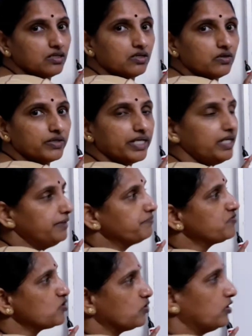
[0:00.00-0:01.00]
Okay,
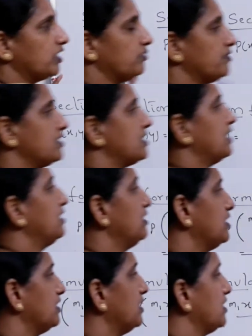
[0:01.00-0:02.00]
so let me say,
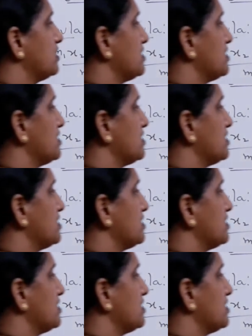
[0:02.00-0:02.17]
let us